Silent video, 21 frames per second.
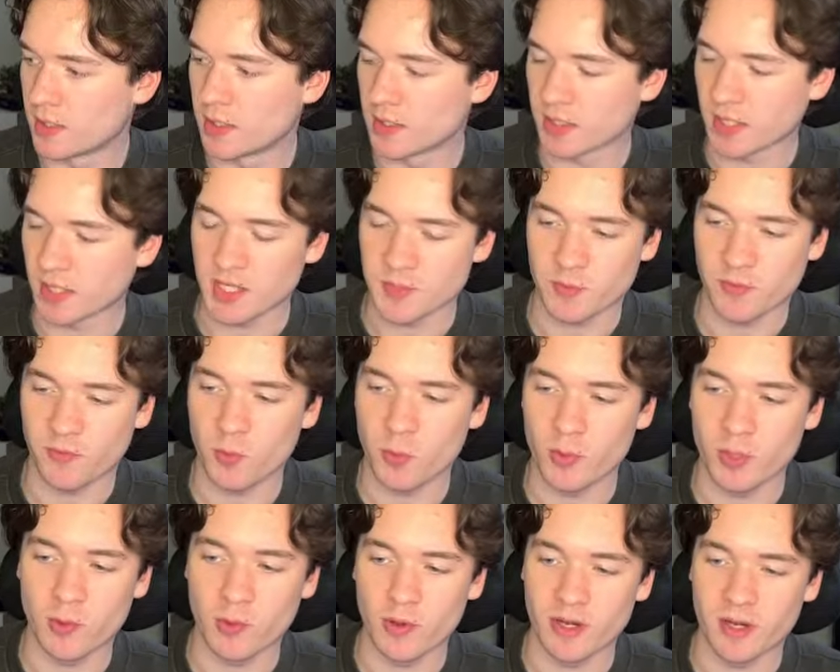Guys, before
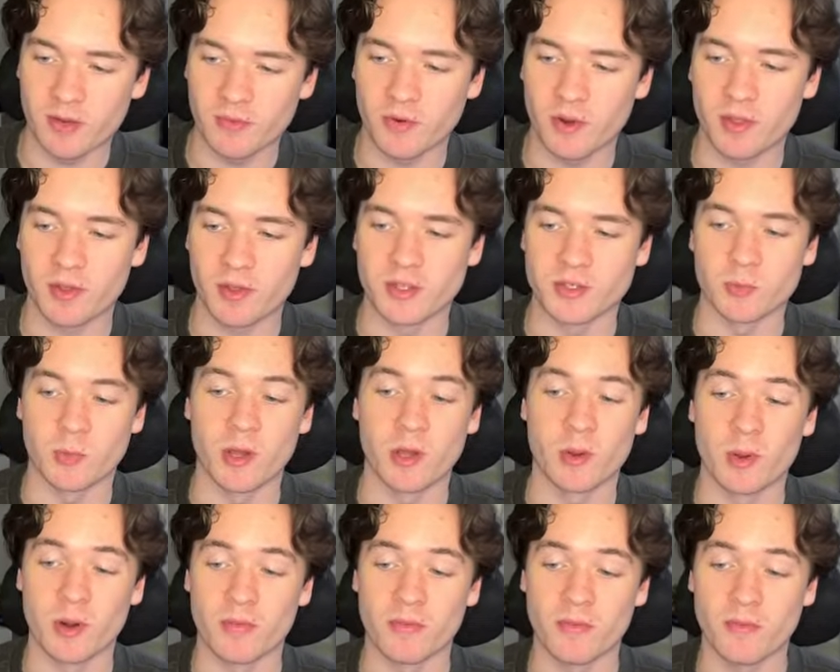we go any further as
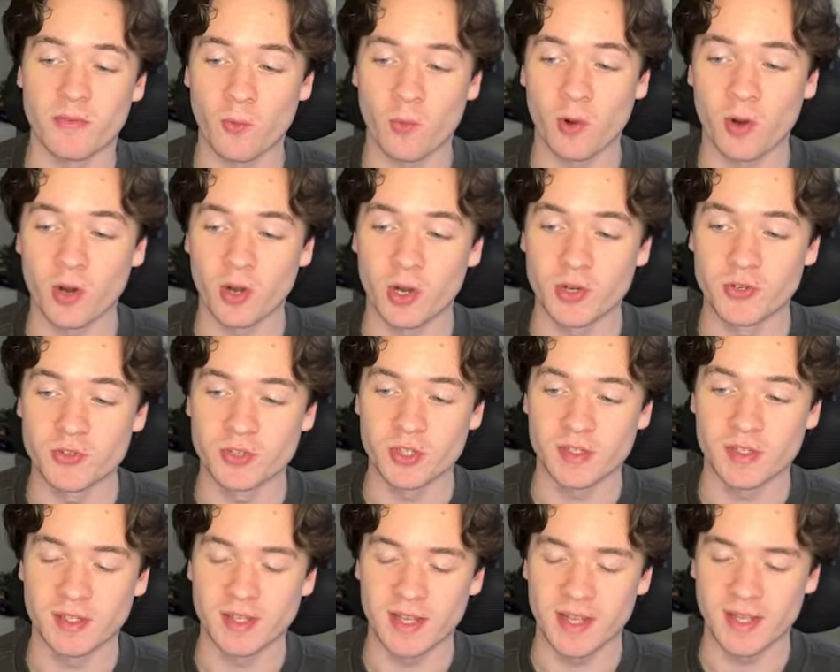well, we're at
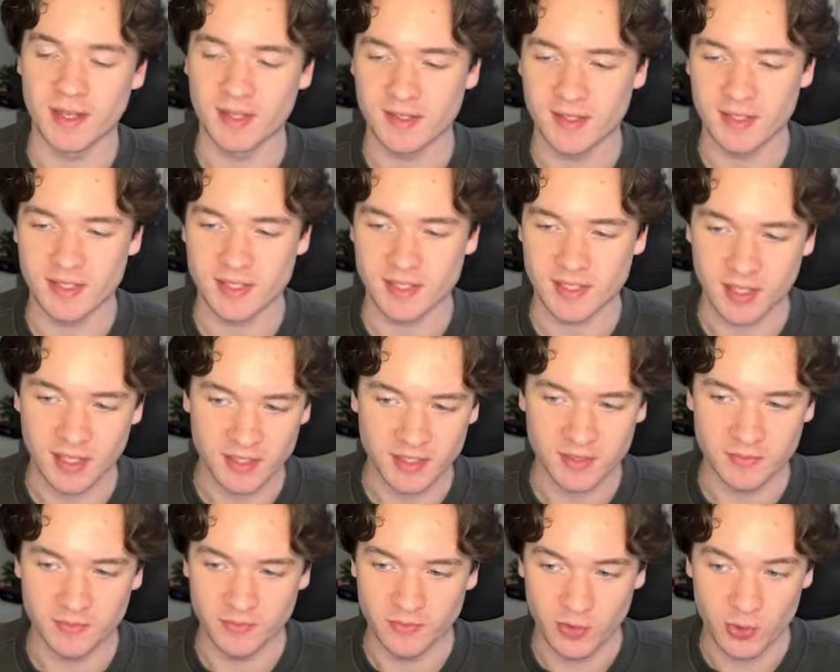
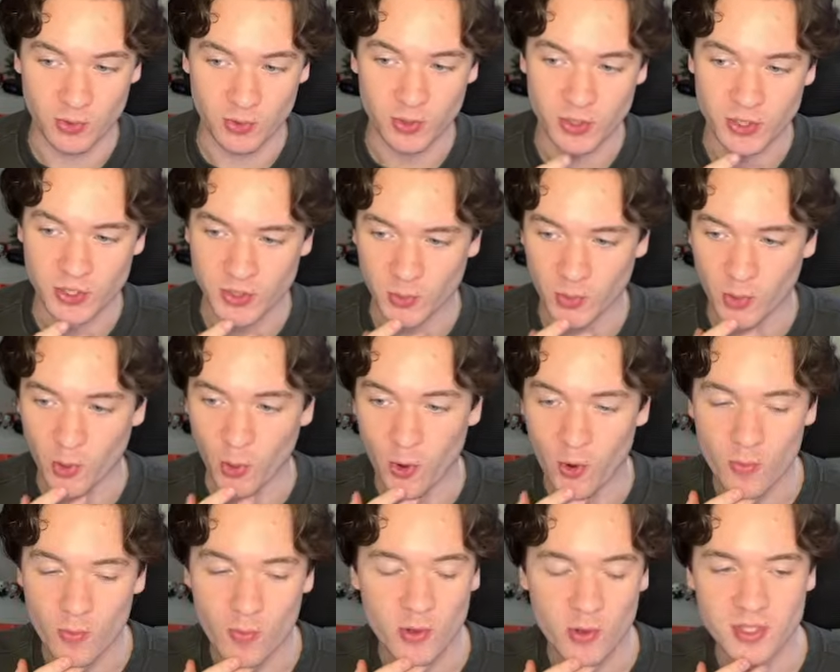486 viewers, so we're
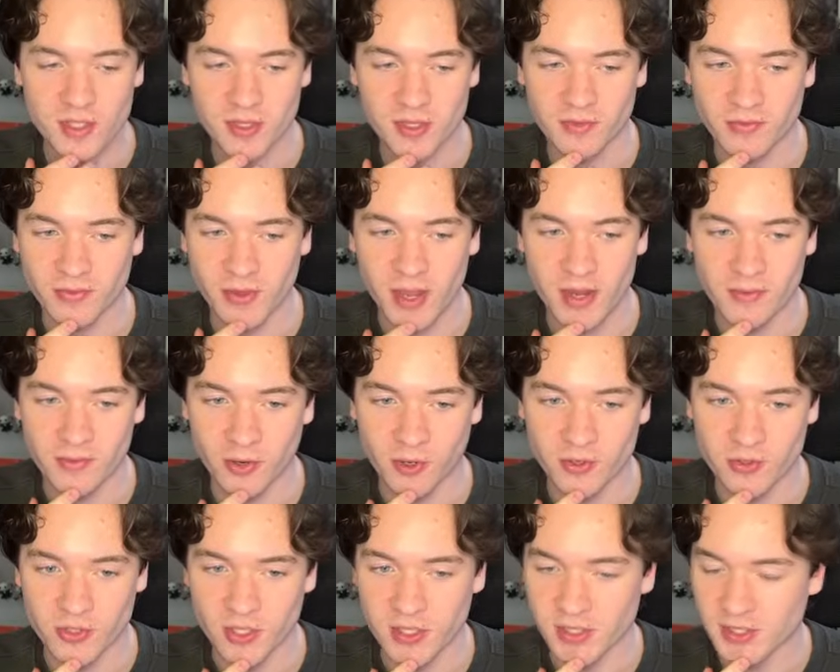almost at
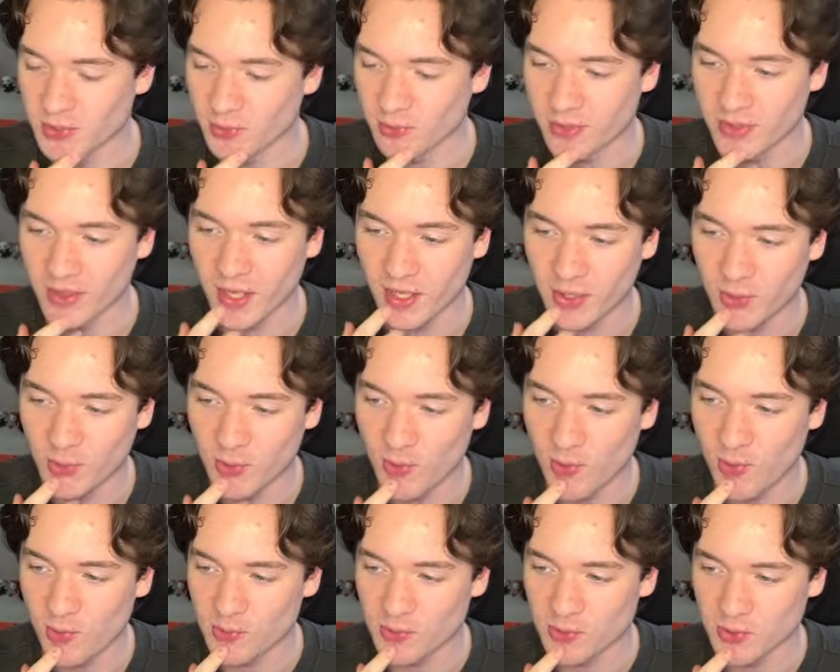500, so thank you
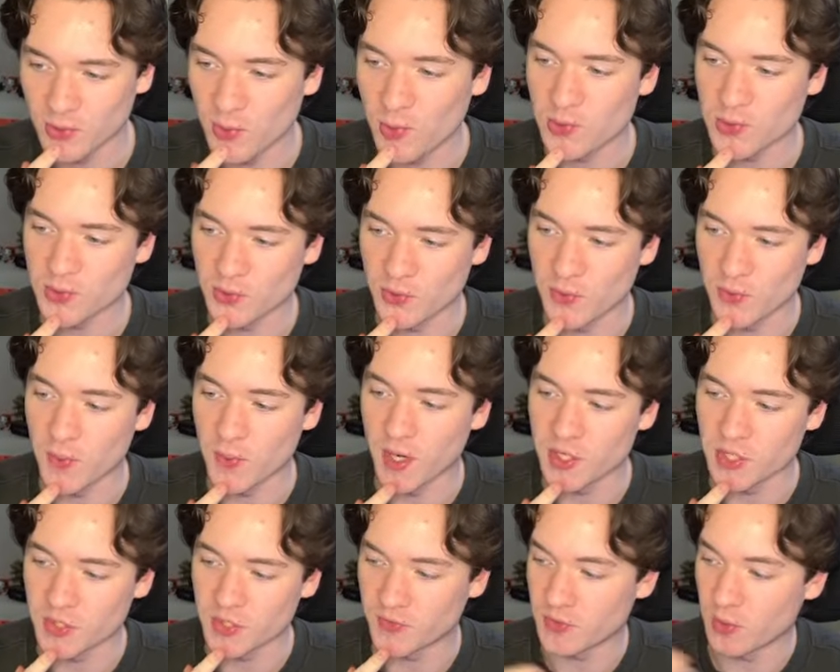all so
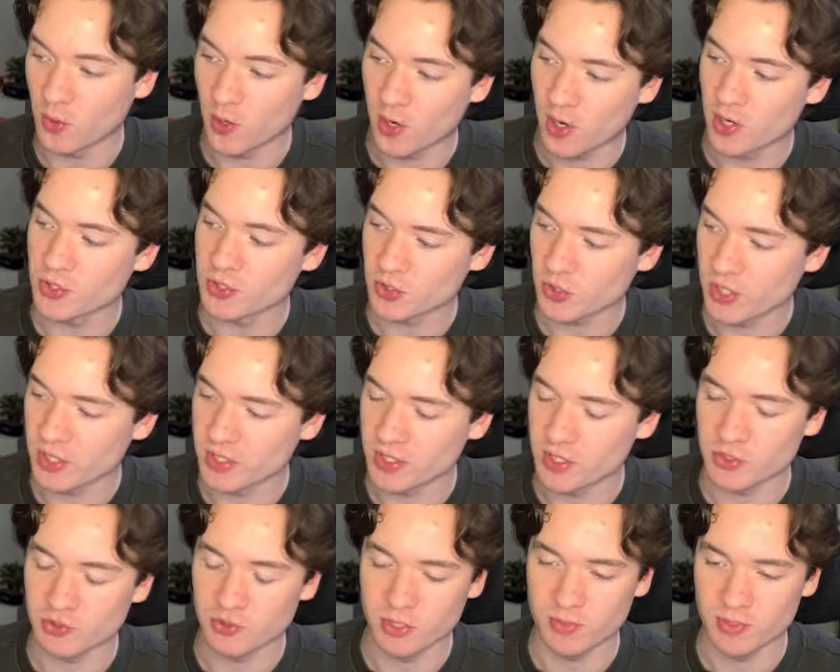much. If you are enjoying
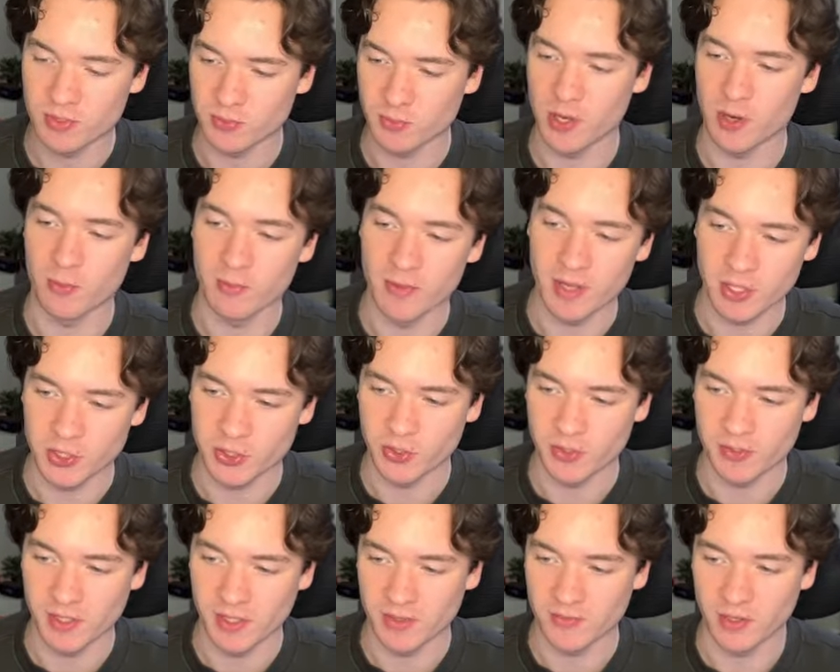the stream as well, make
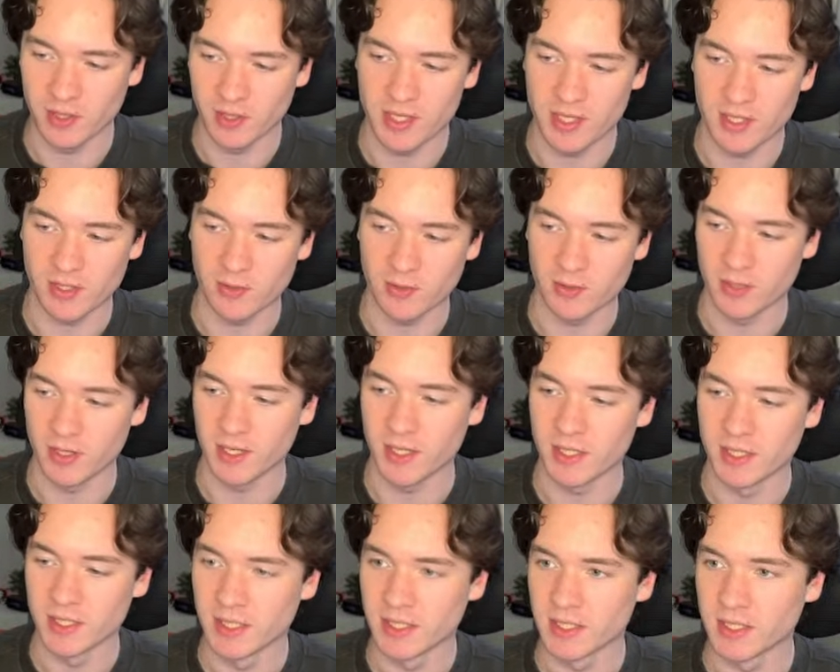sure to leave a like on
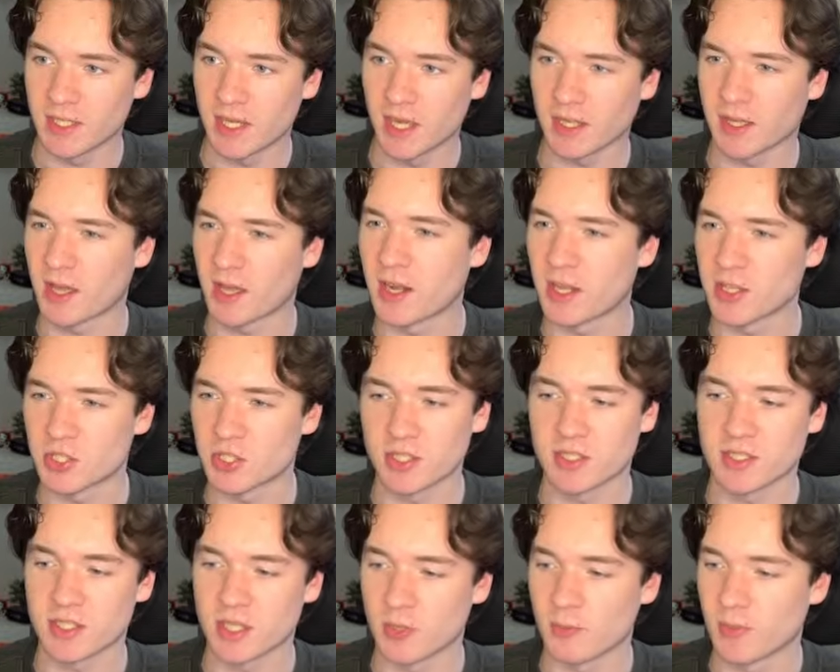it. I can't
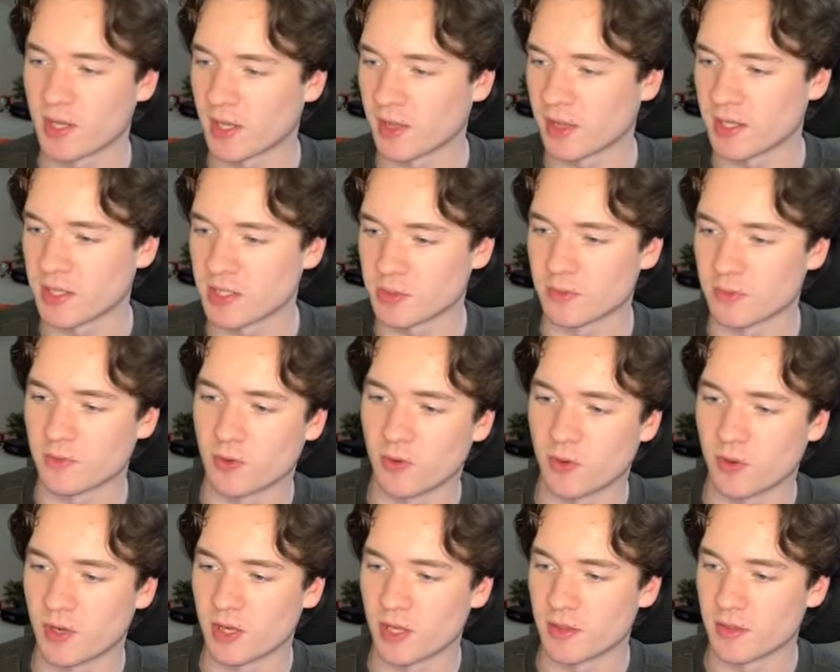actually see how many likes we've
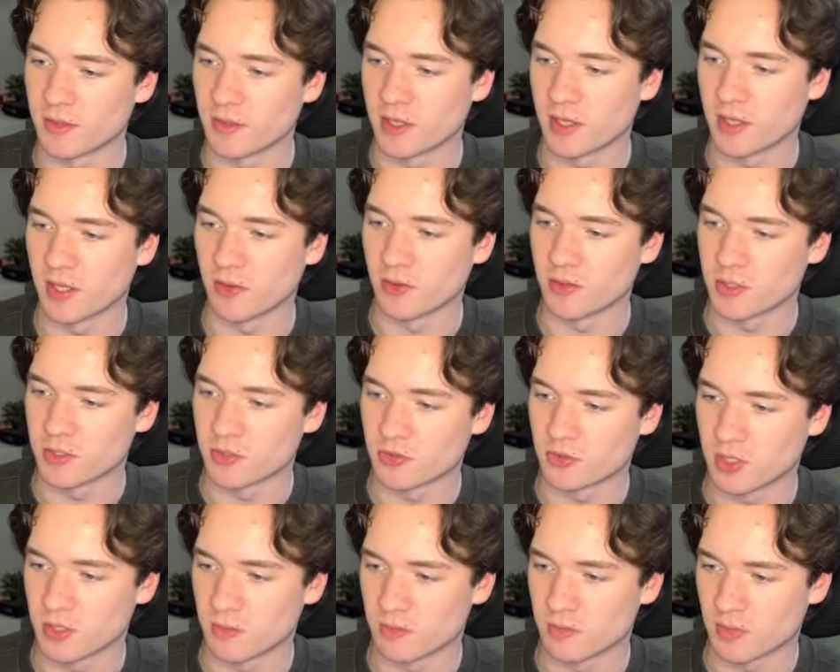got on the
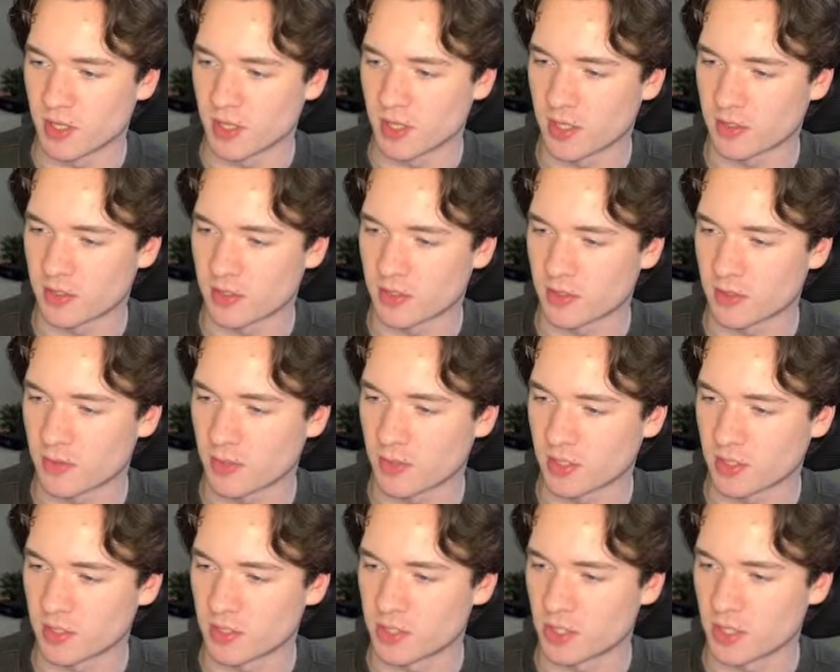stream. Can I
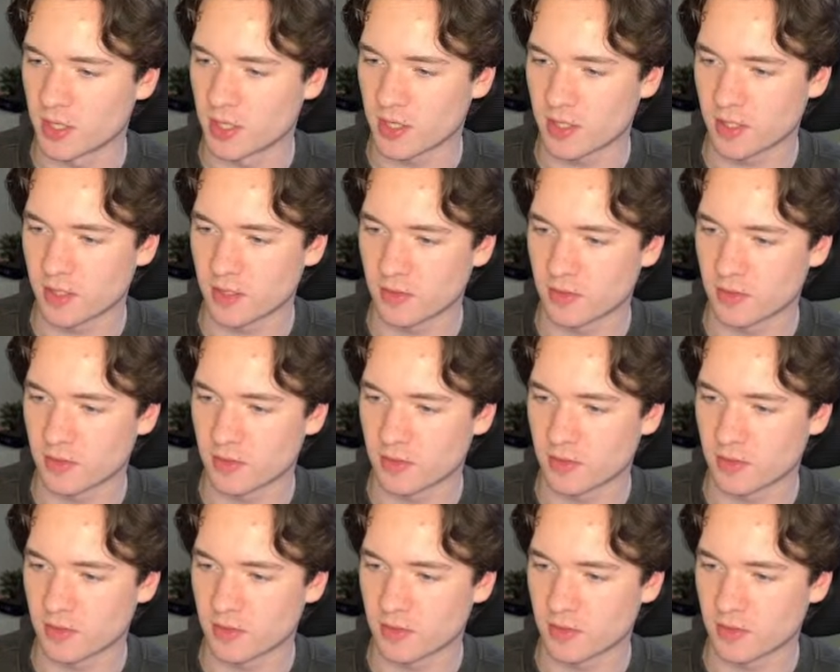quickly check it?